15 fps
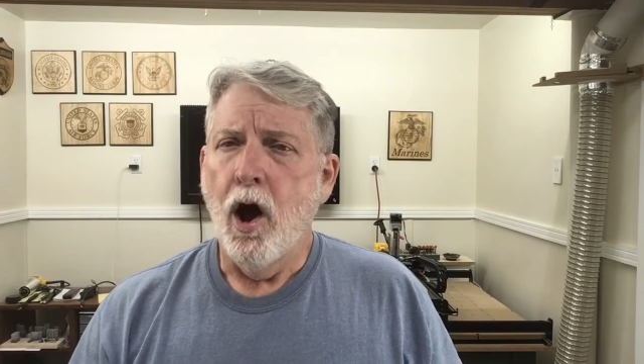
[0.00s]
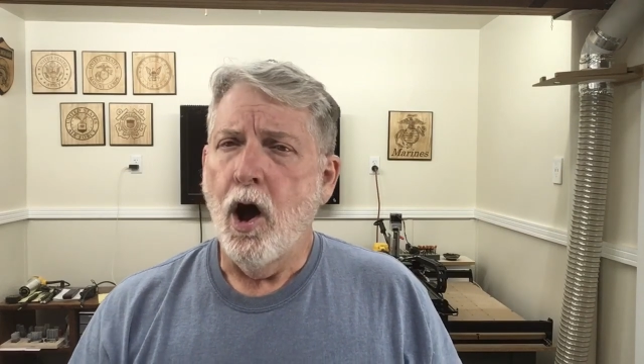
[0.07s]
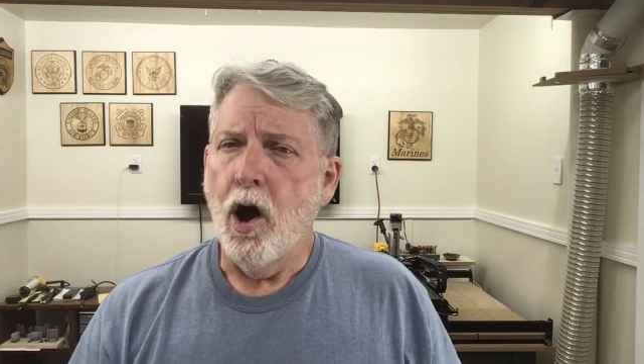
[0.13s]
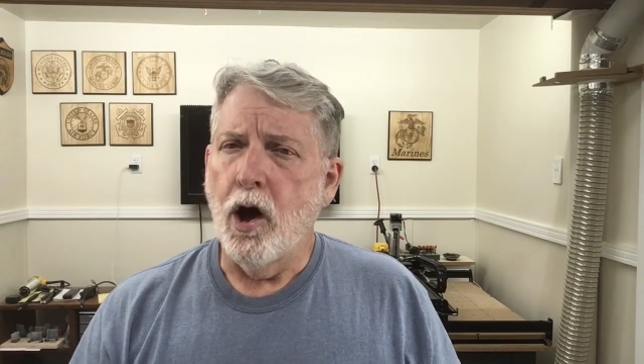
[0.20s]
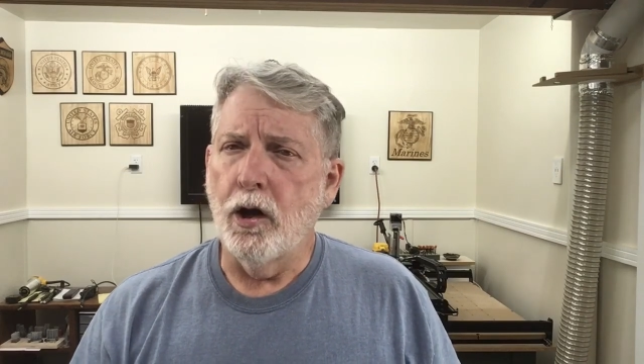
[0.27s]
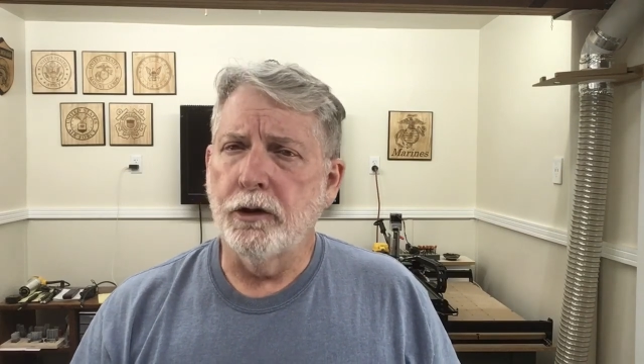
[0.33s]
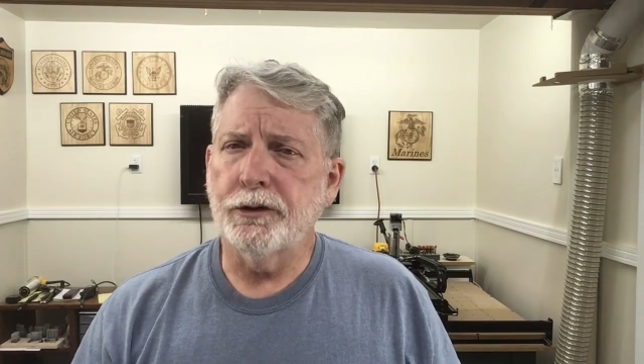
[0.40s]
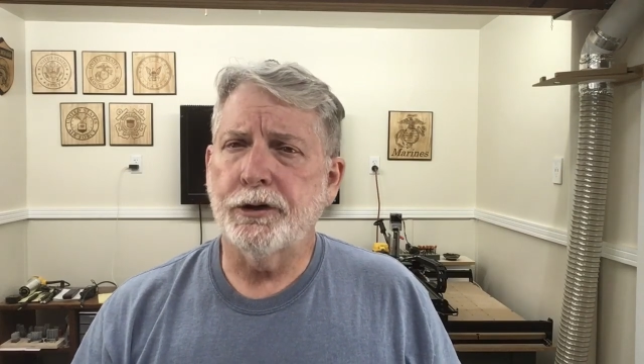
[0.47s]

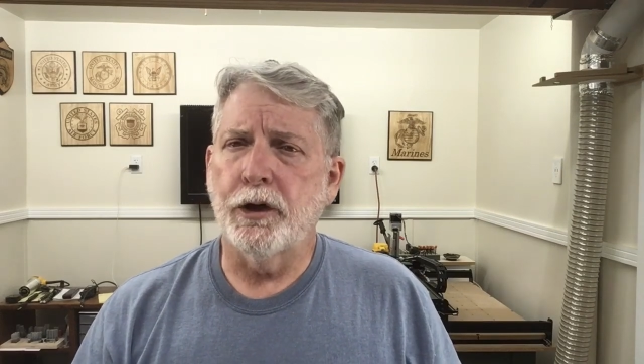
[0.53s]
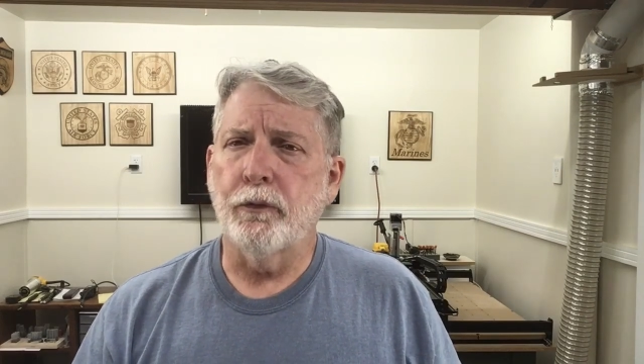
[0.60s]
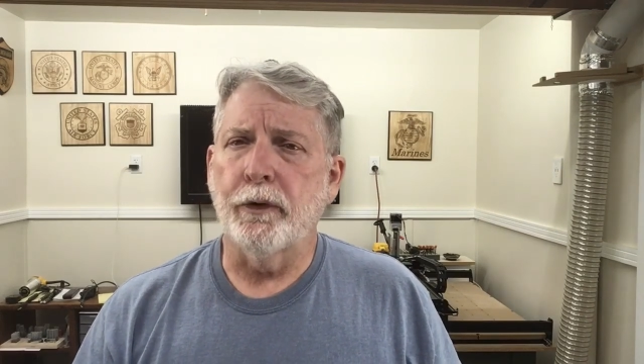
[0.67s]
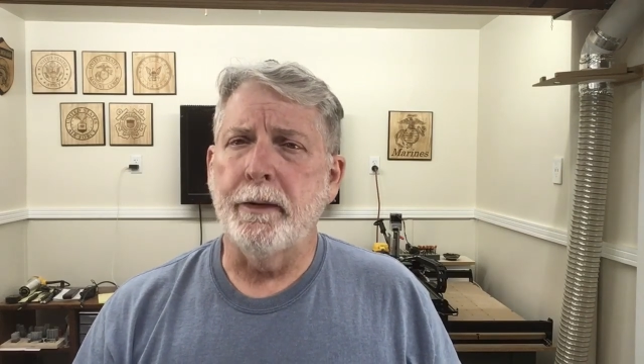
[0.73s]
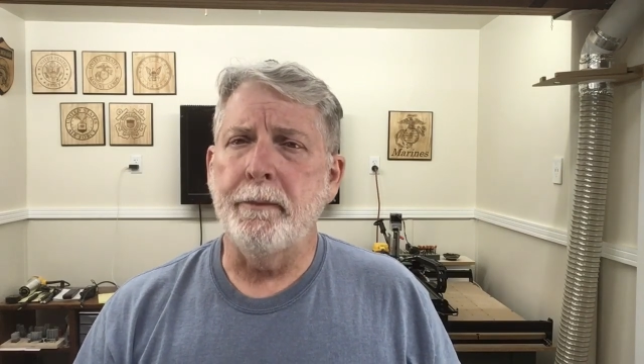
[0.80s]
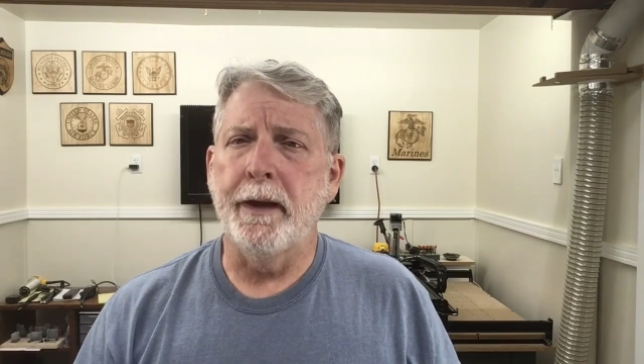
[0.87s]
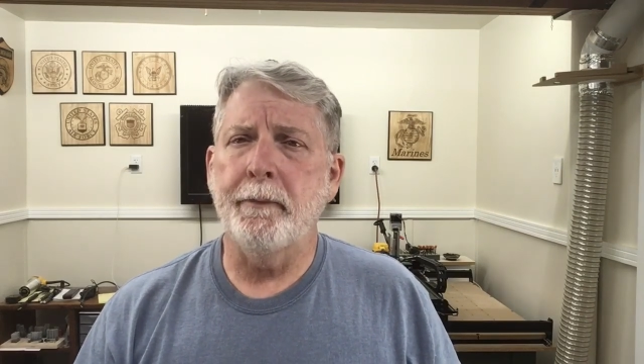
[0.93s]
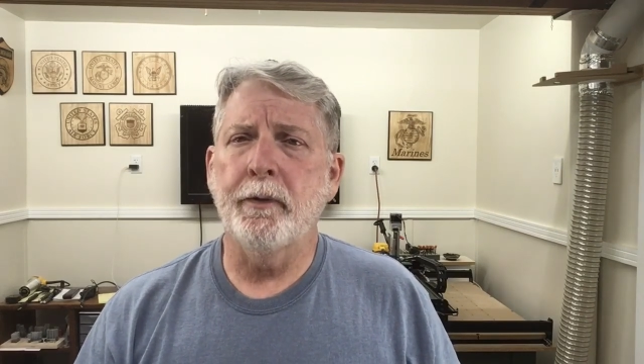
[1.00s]
Also
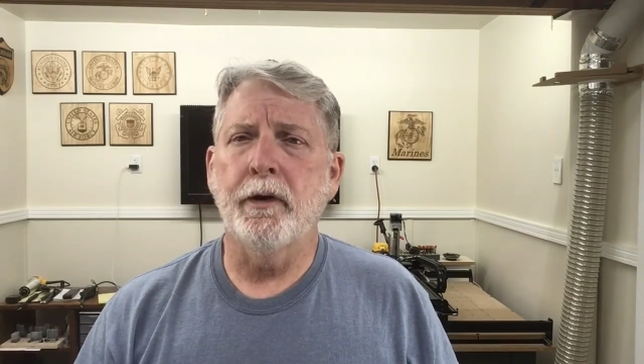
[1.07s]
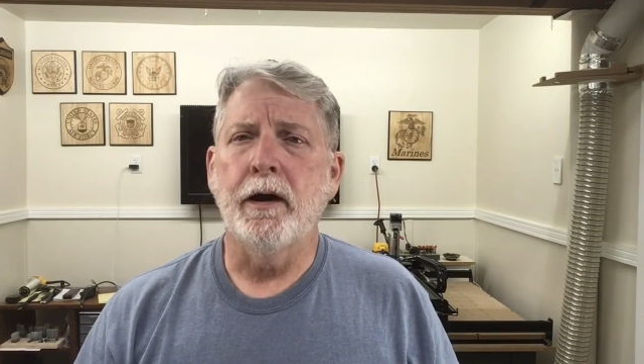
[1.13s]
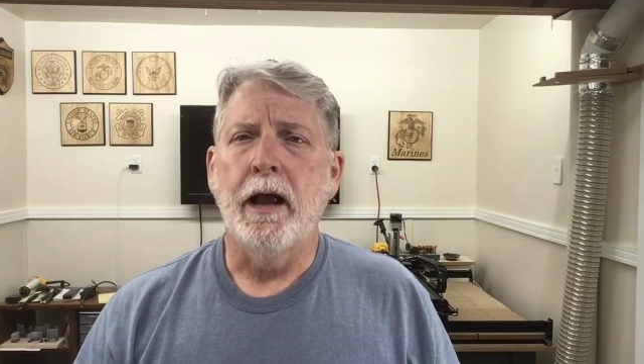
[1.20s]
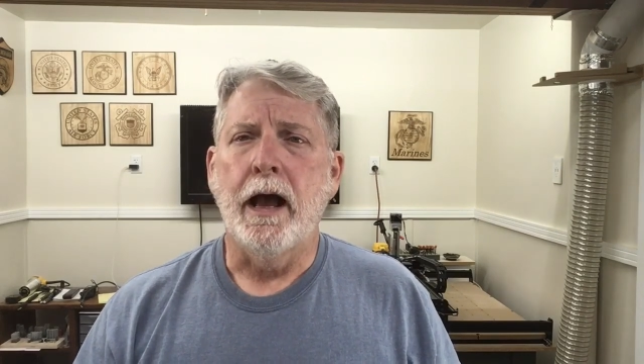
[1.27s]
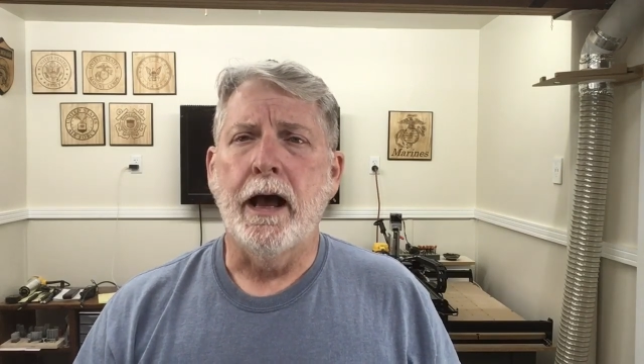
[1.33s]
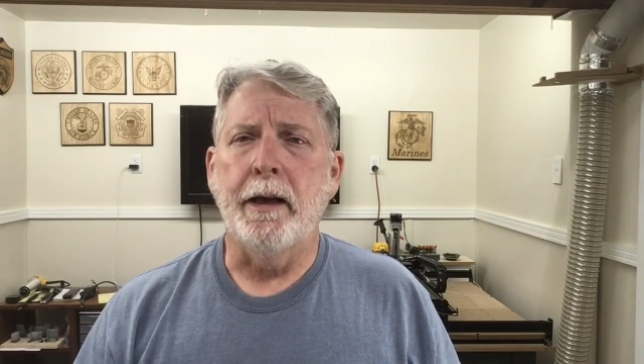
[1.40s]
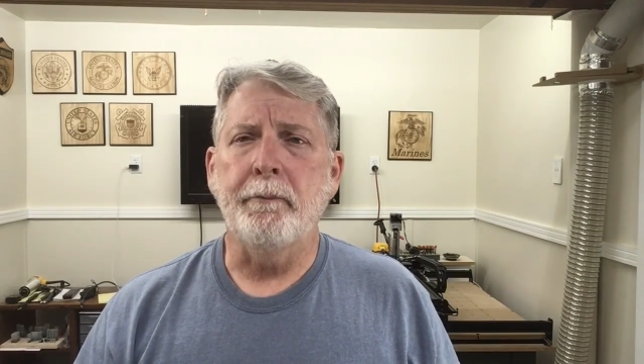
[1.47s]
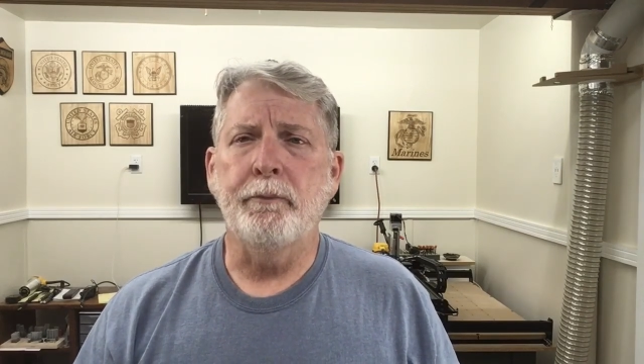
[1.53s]
remember,
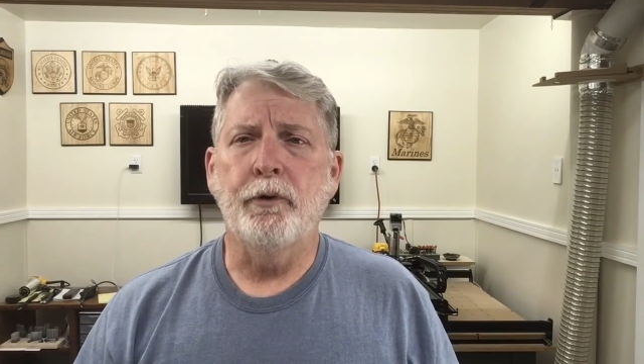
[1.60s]
I'm